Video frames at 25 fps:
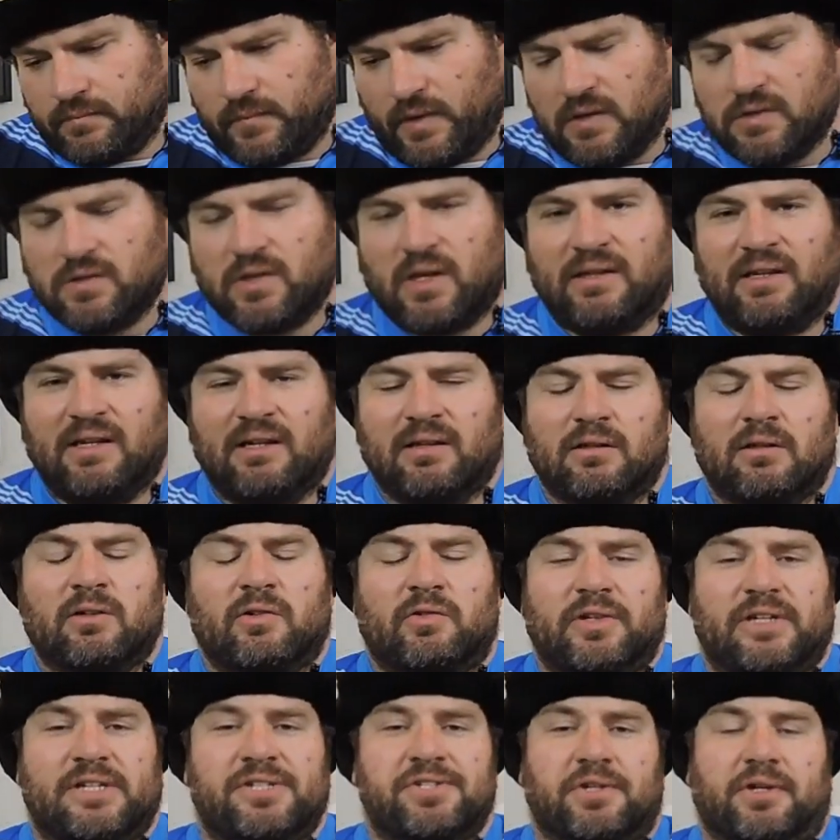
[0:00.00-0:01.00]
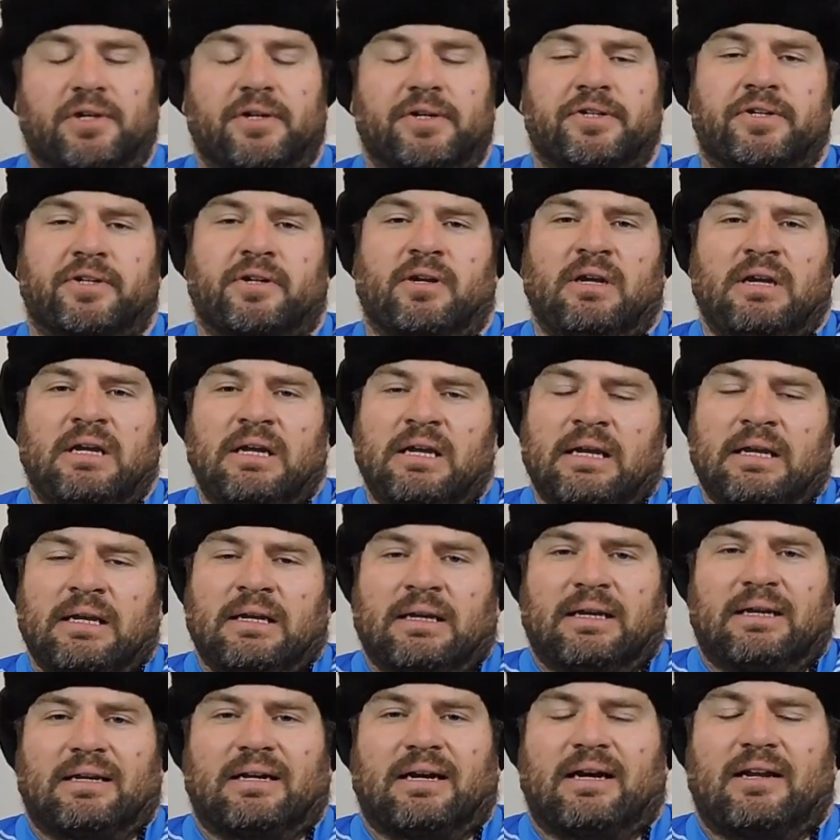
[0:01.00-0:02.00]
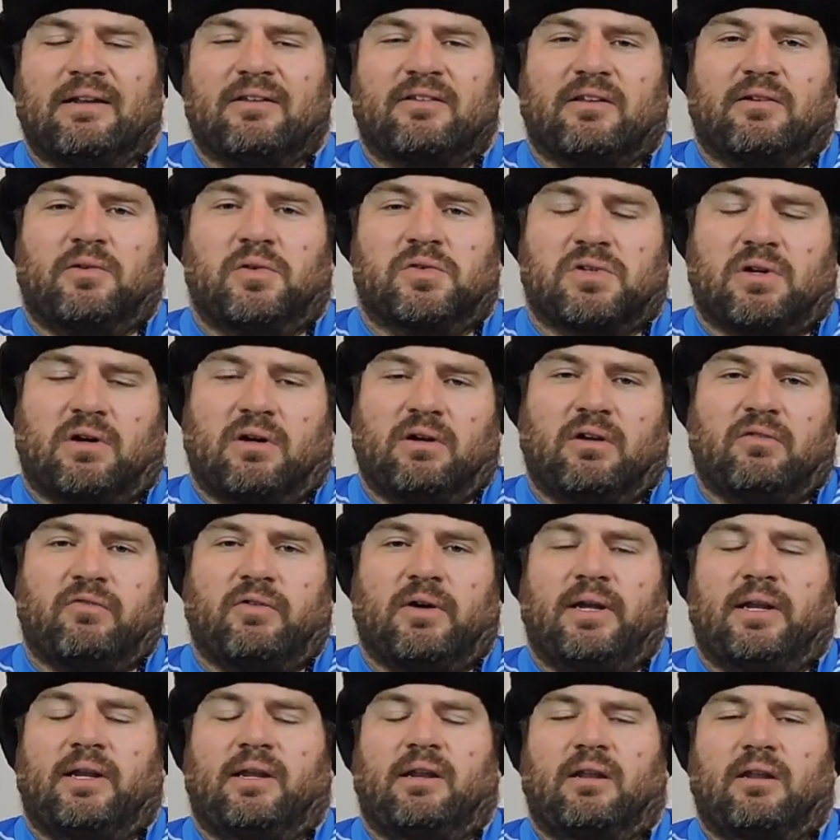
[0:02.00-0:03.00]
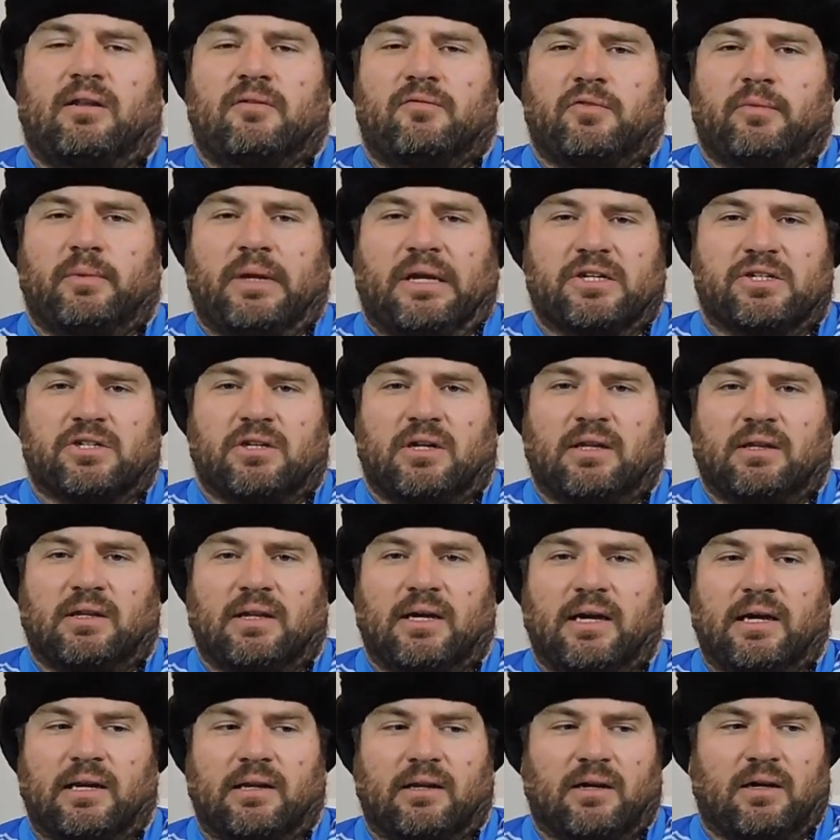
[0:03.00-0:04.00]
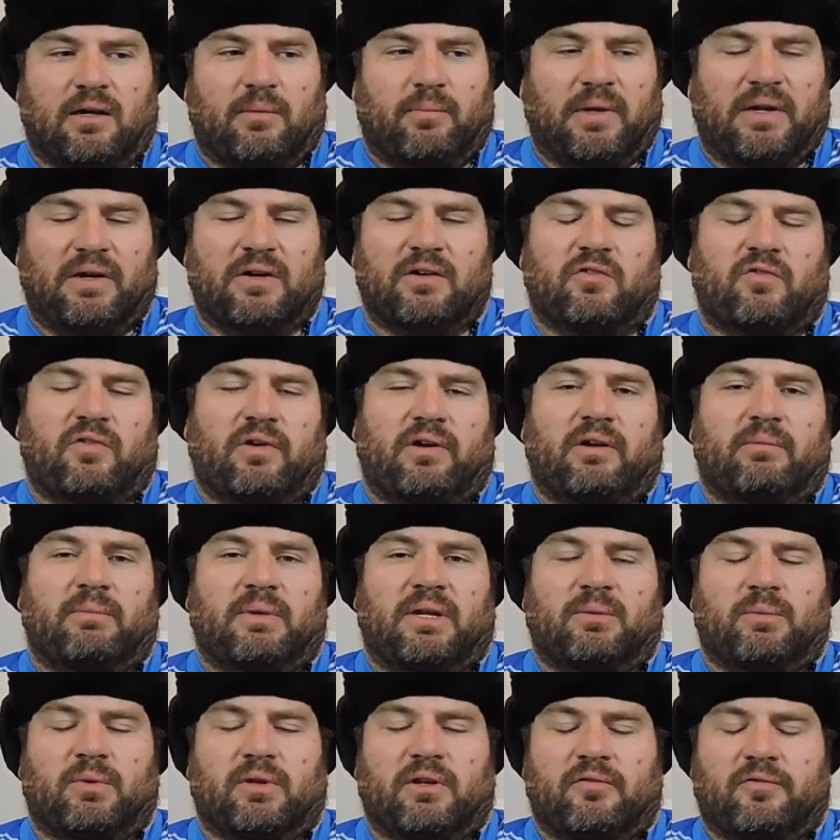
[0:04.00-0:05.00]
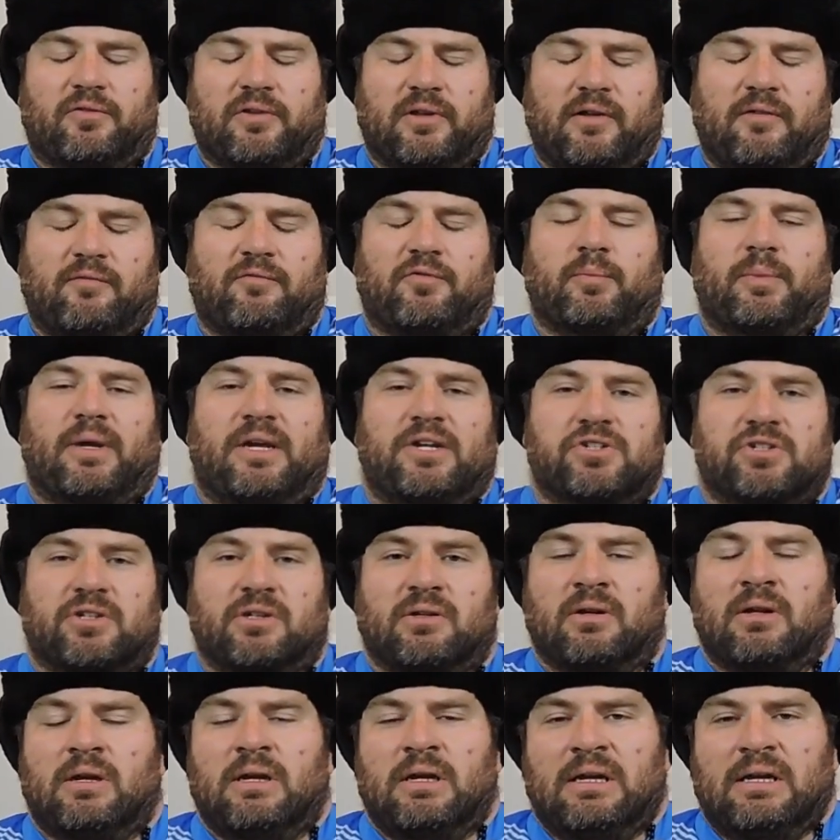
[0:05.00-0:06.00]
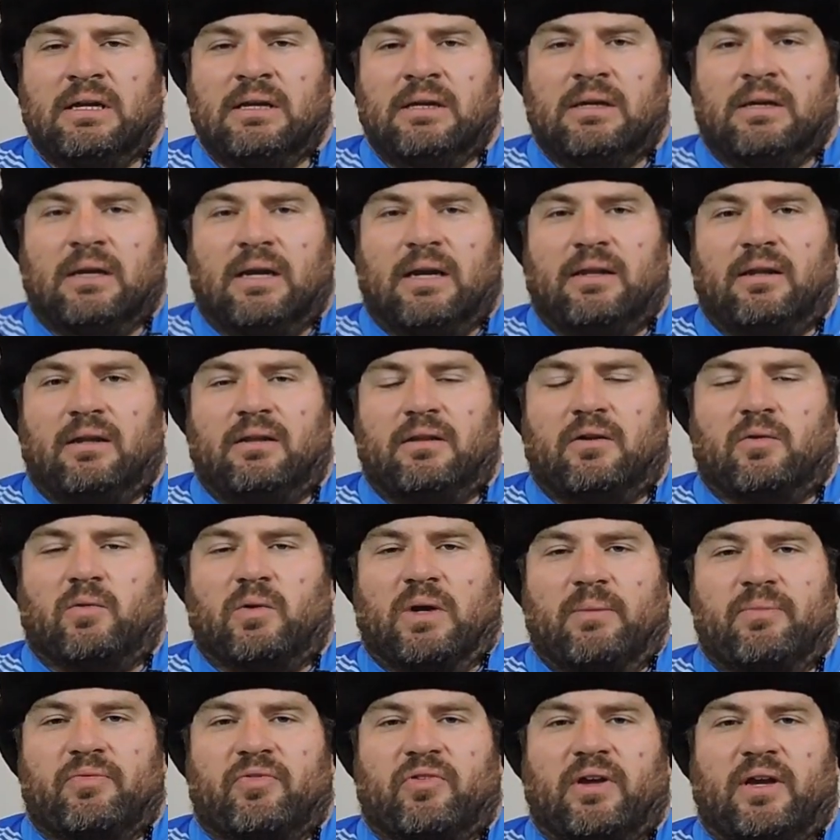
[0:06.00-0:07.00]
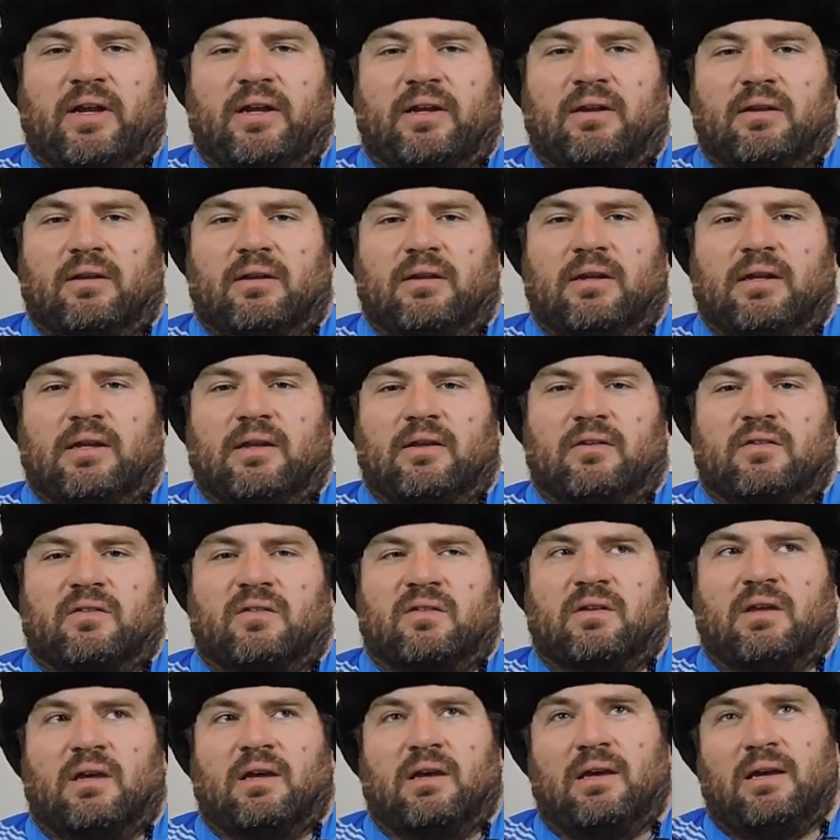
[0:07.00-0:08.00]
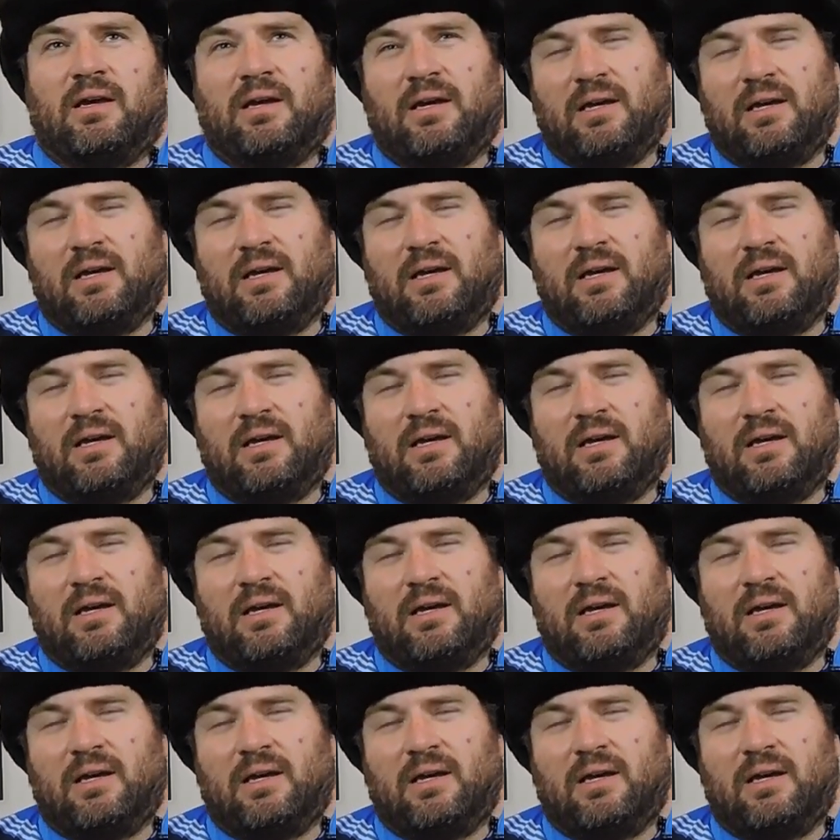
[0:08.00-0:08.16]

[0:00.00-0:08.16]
So I did a little research, and honestly, it was hard to find any information online. There is very minimal information, and their website is,